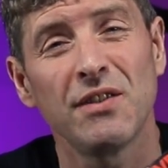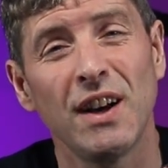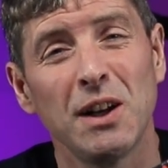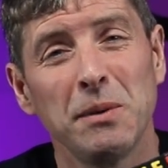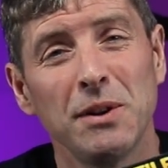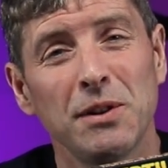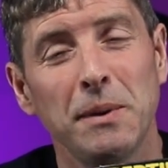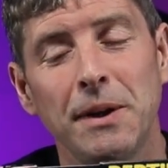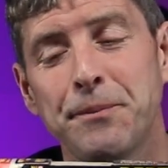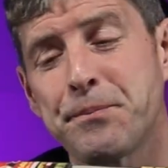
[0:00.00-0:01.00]
available to
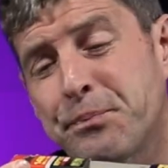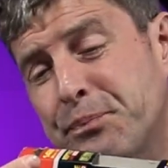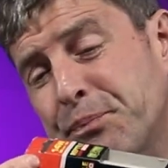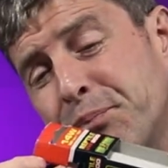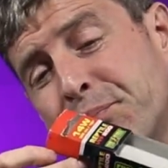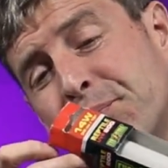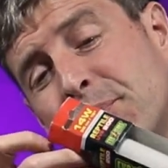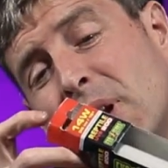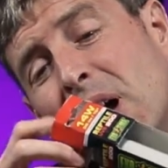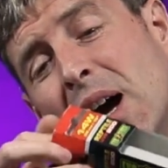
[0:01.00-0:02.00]
me.
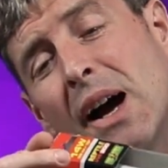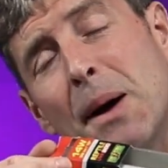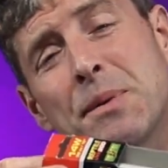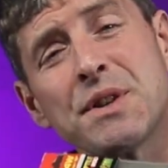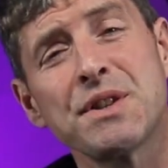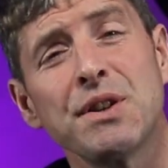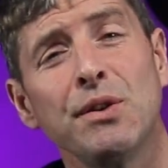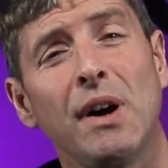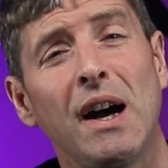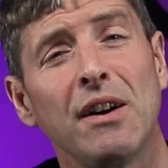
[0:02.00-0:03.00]
I happen
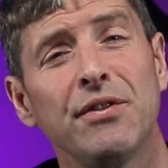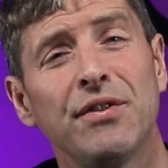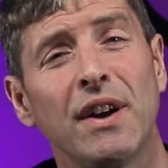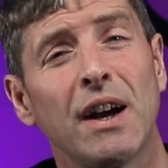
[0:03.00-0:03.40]
to have